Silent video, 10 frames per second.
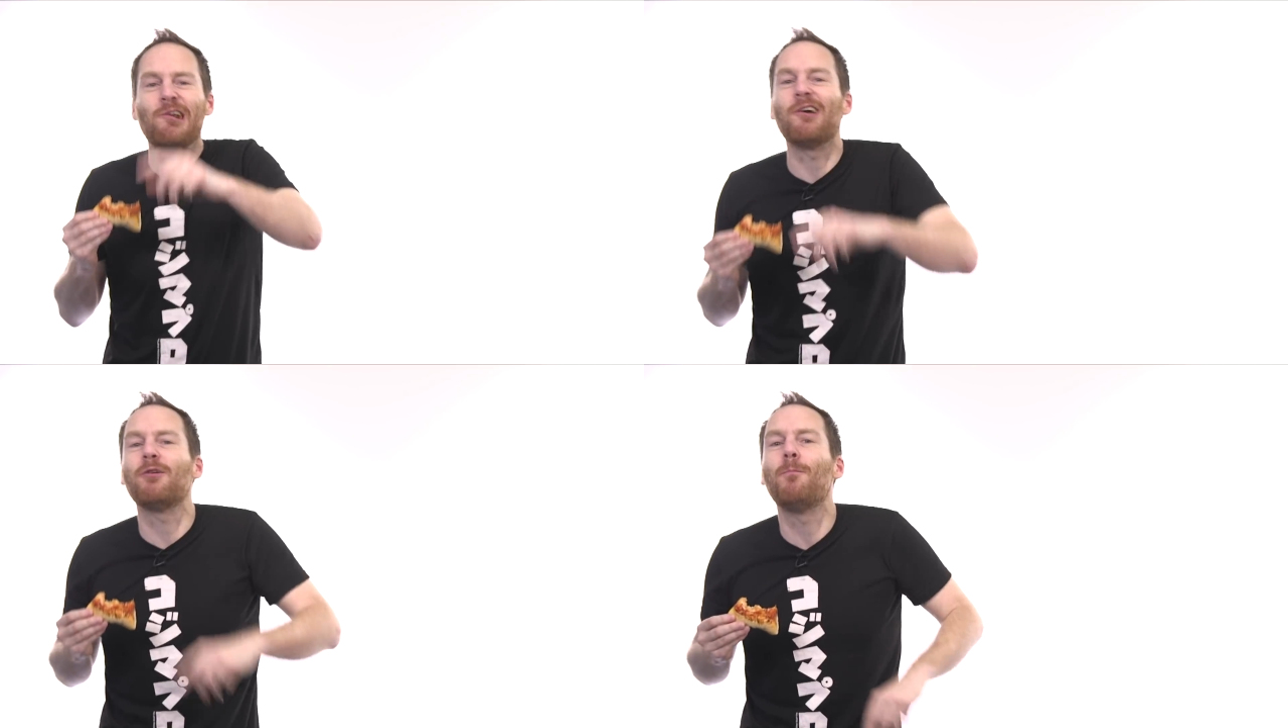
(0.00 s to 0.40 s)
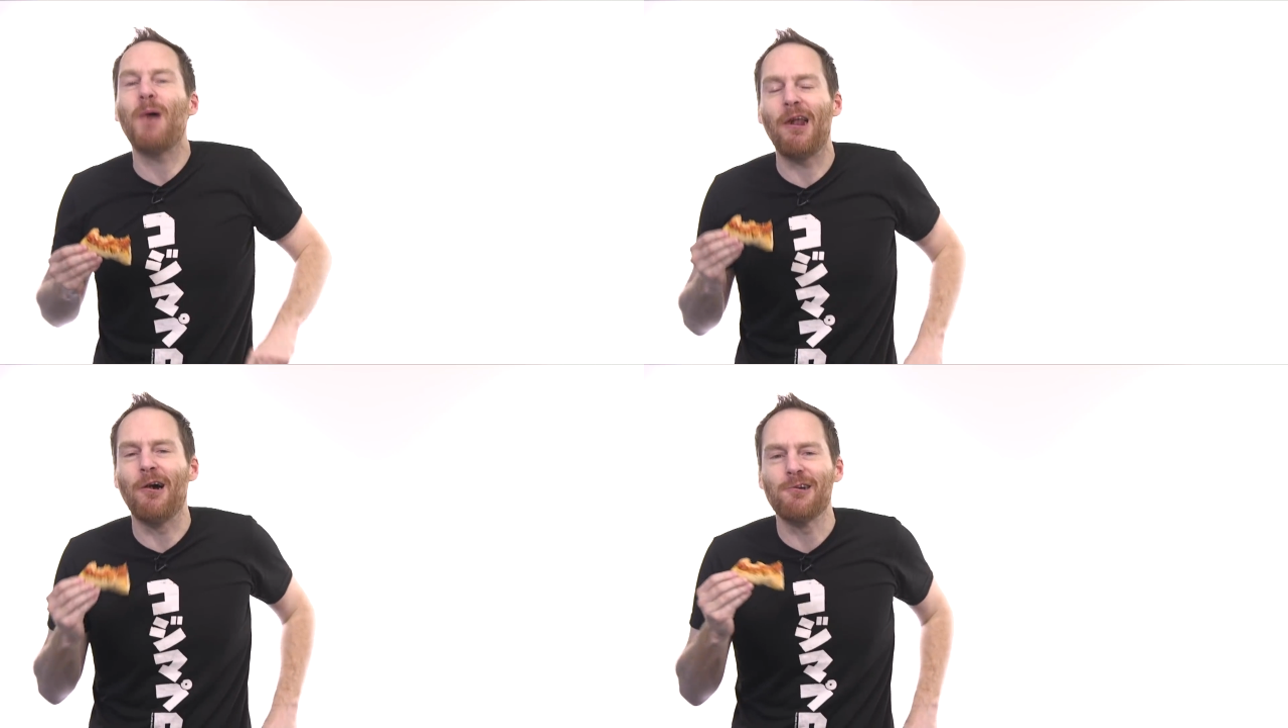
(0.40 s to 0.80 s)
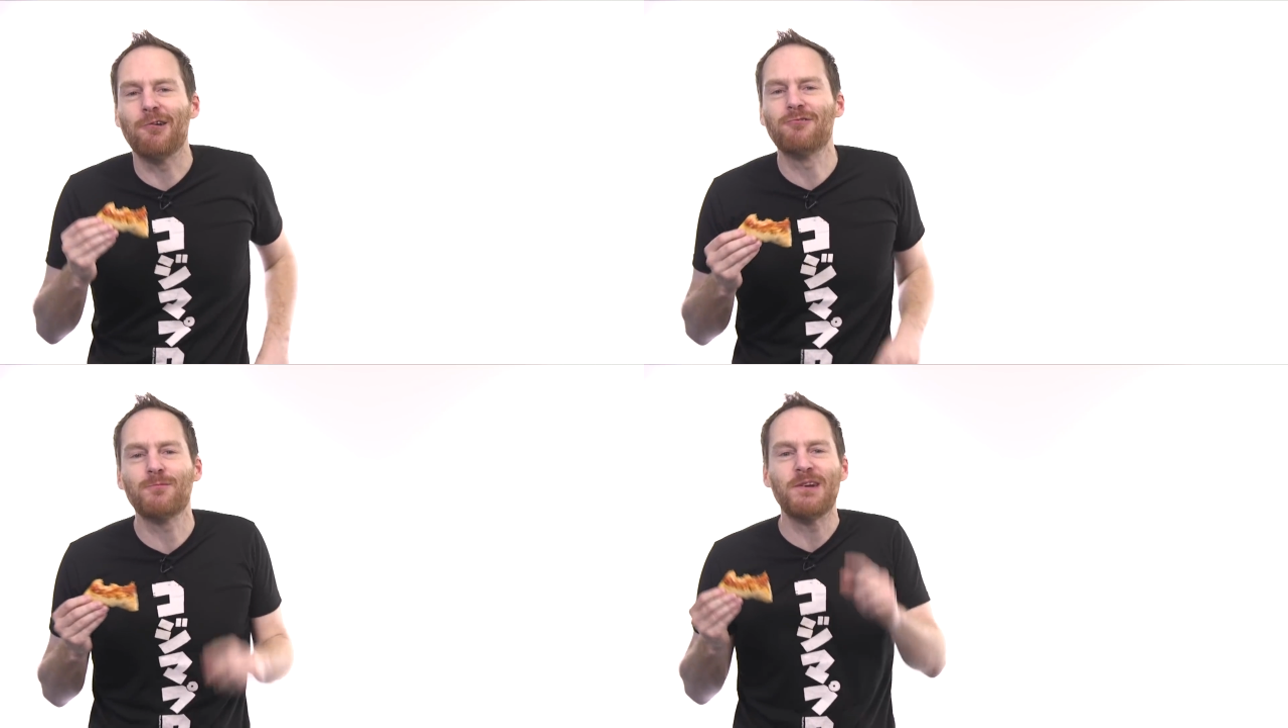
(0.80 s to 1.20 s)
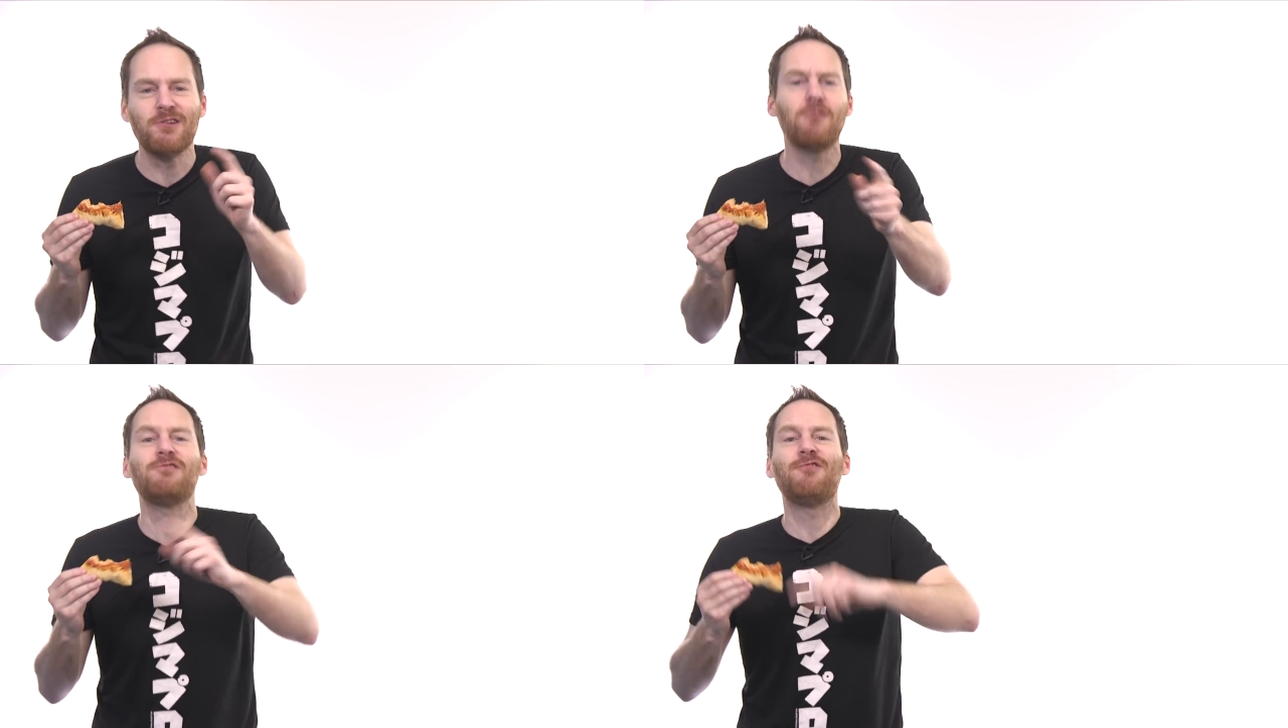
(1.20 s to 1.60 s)
click the bell icon to be
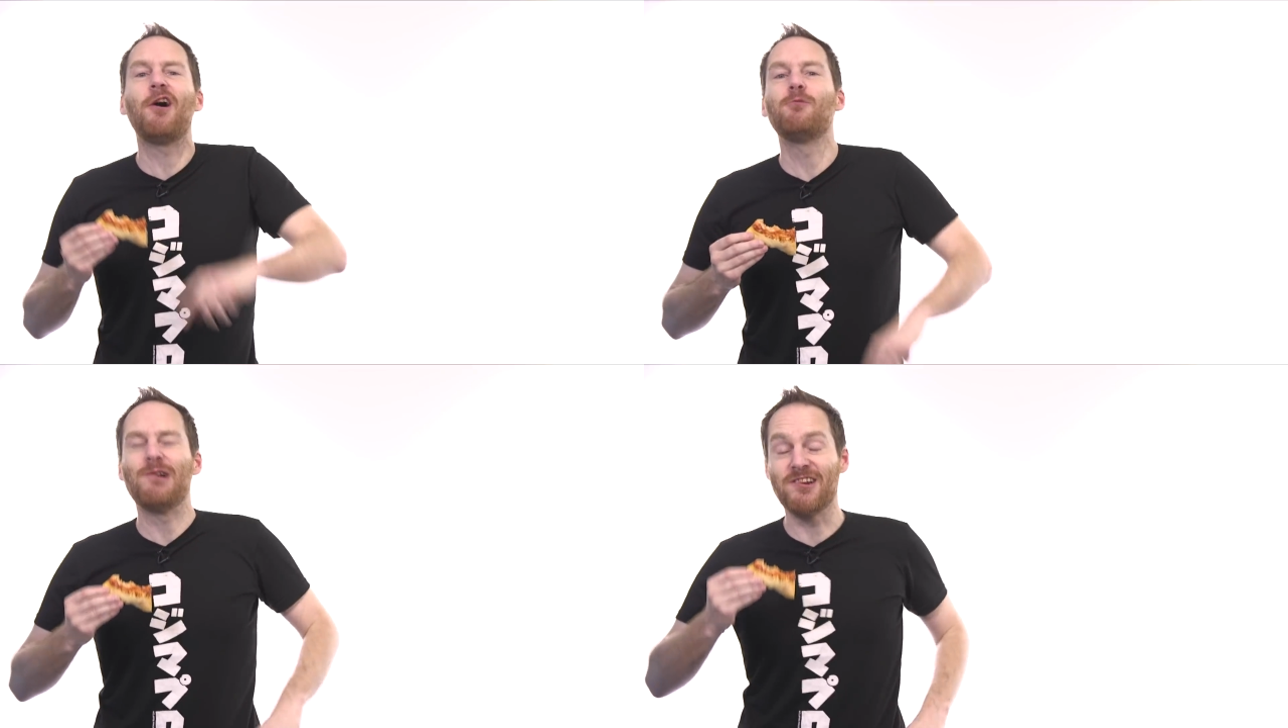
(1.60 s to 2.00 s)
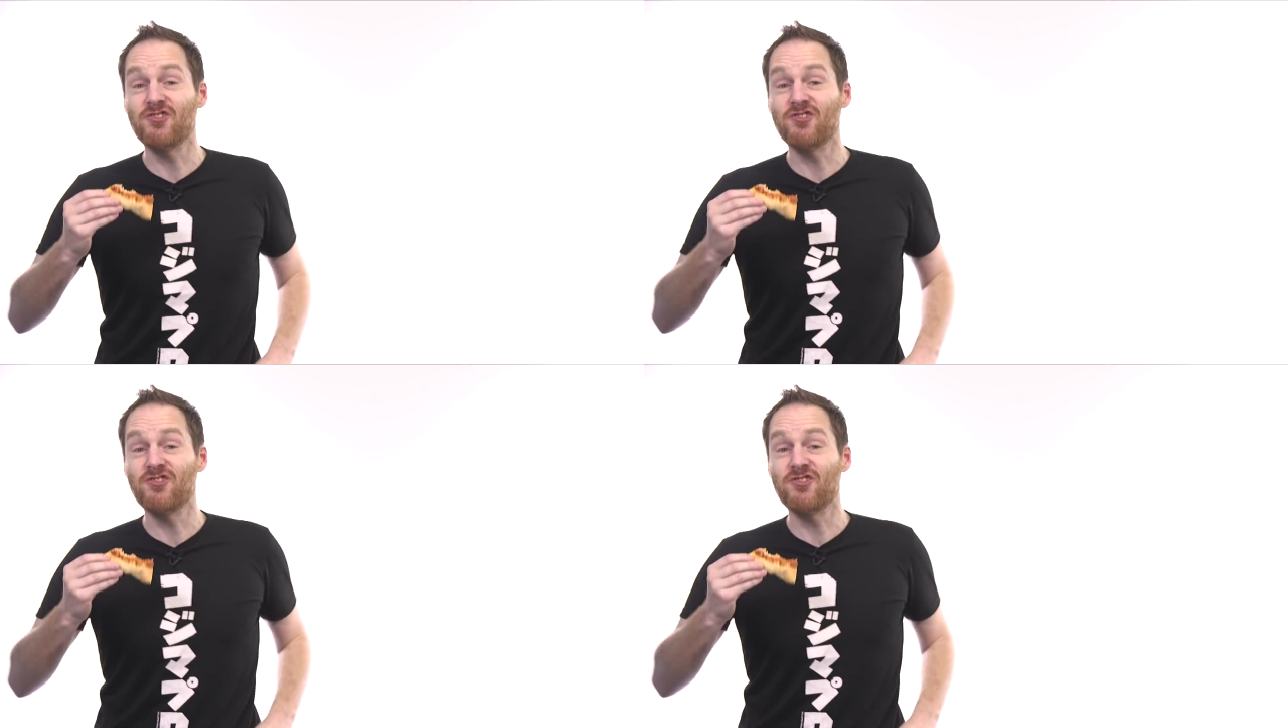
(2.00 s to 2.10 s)
notified when a